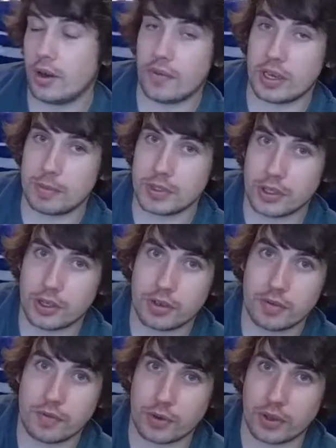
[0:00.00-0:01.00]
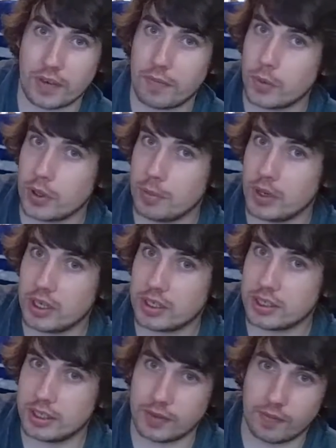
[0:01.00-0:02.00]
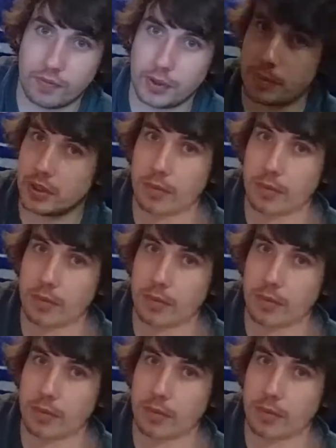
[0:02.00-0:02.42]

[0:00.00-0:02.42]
Amazon for like $40 and then flipping